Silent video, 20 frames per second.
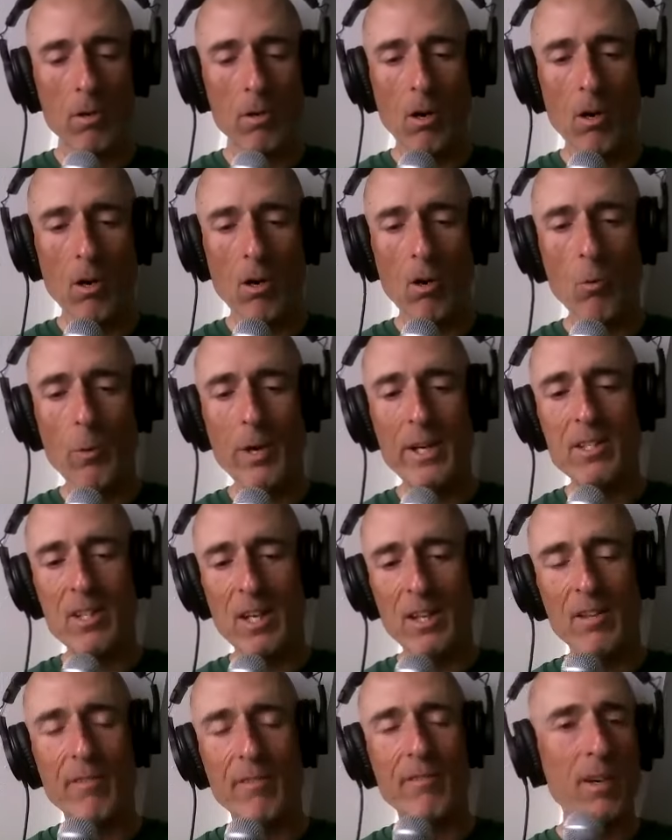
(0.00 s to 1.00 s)
always
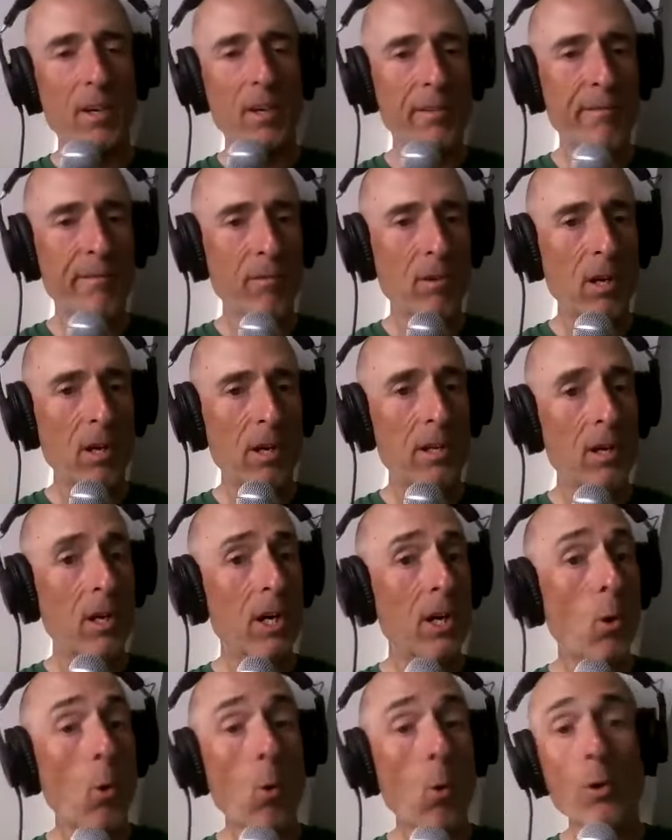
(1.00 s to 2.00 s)
at the very front
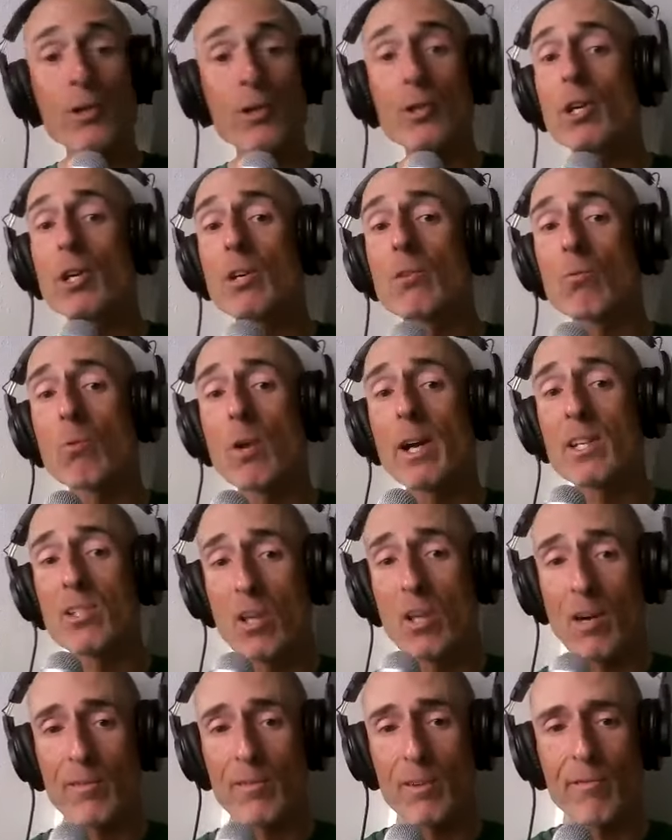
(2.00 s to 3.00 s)
or you can race
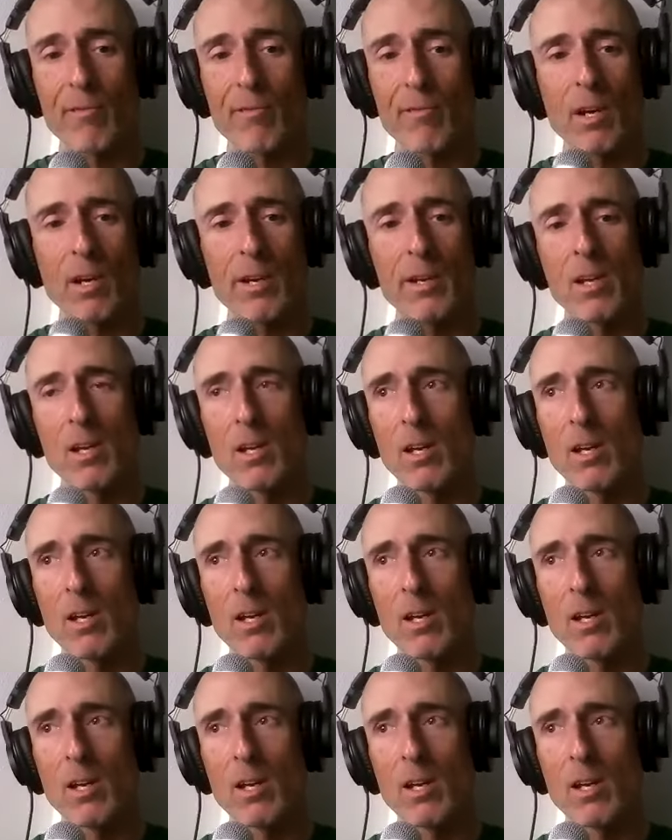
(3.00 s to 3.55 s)
off the front